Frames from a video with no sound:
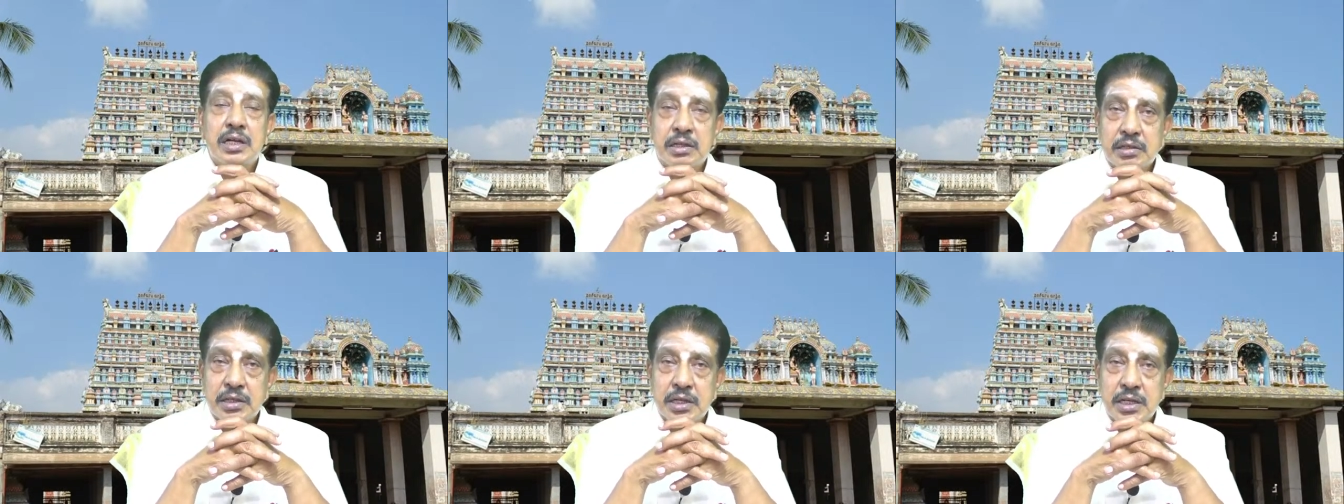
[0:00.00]

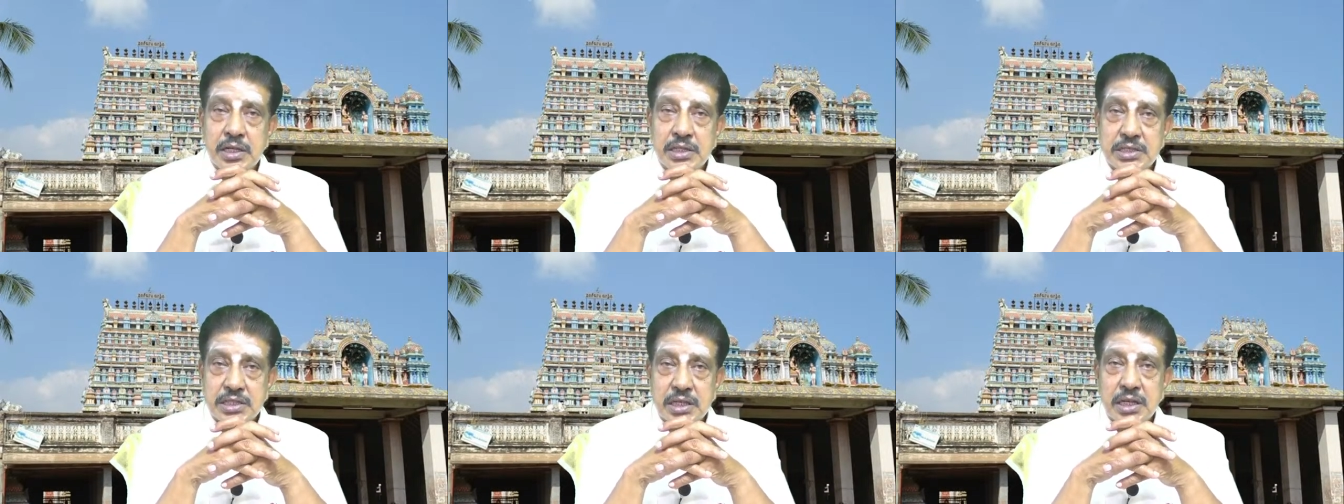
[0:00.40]

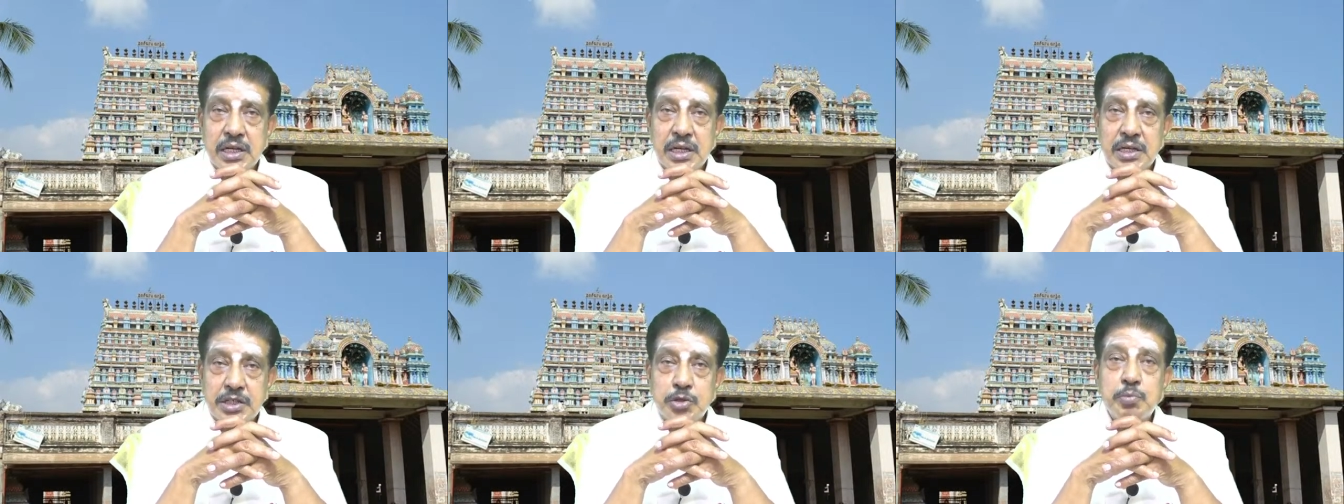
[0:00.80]
is
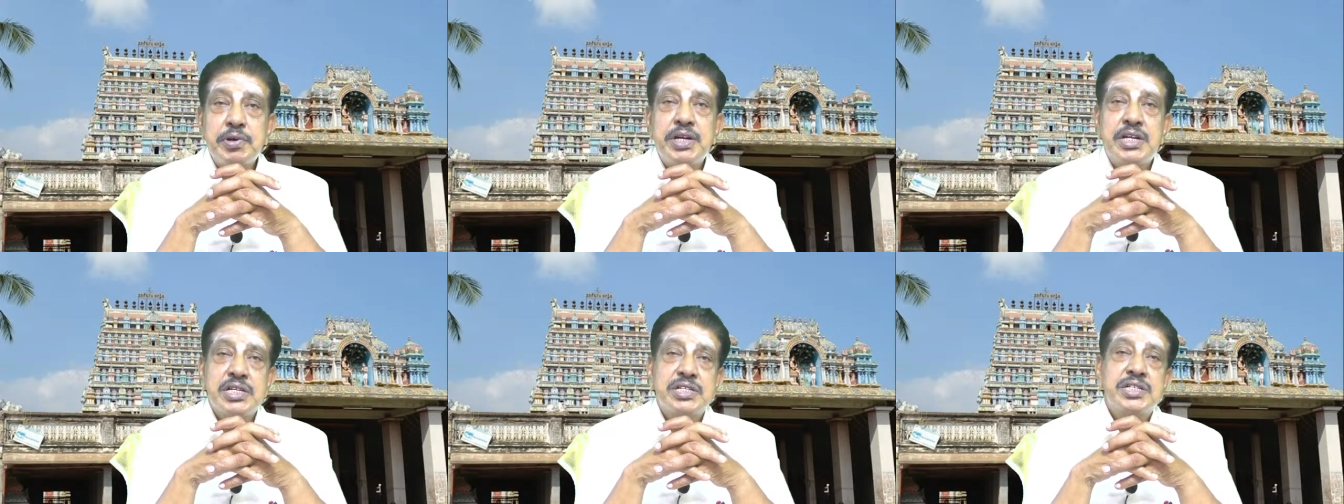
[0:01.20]
yet to be
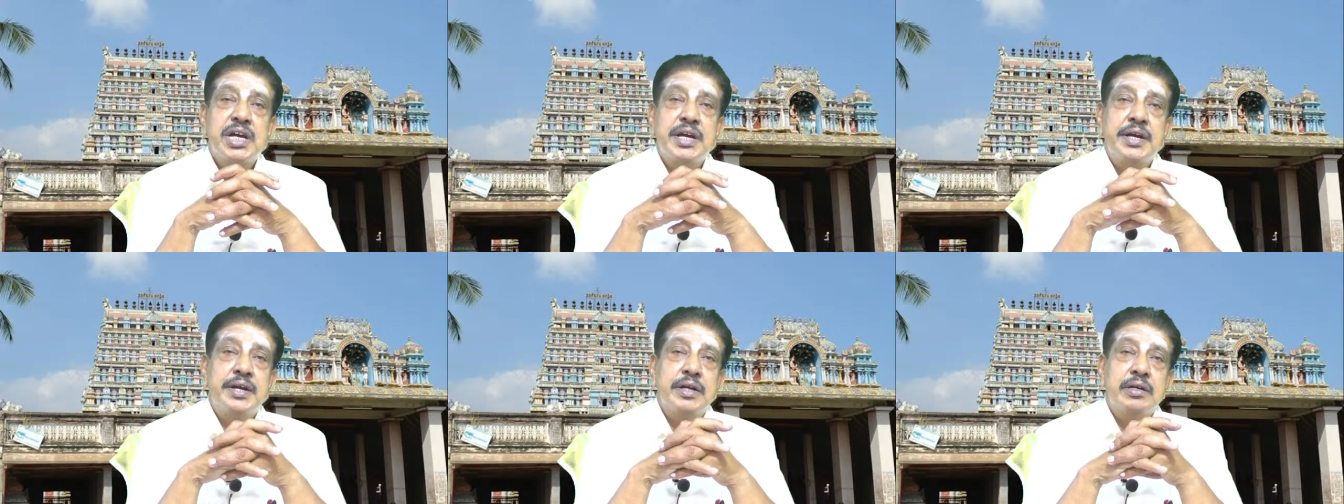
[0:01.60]

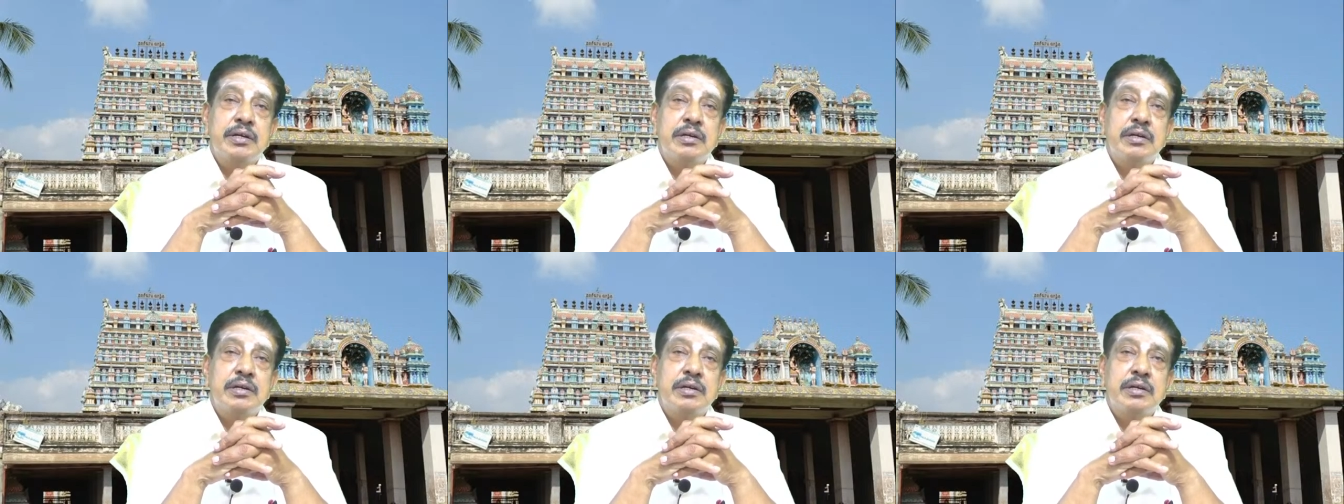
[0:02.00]
decided.